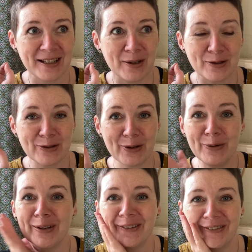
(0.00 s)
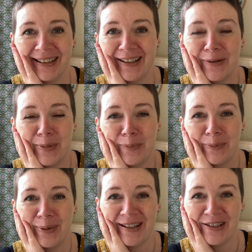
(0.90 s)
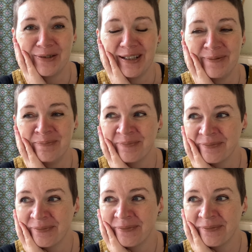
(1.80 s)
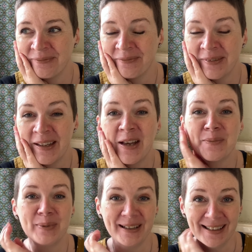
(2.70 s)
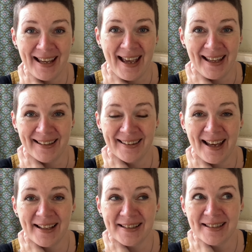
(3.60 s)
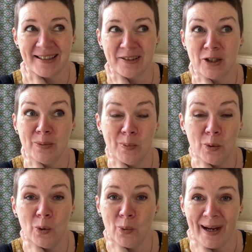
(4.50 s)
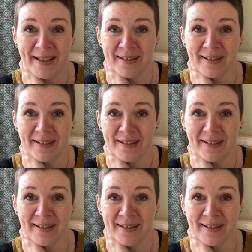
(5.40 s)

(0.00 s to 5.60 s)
so lovely. I'll pop a picture in. But again, that's sport weight, I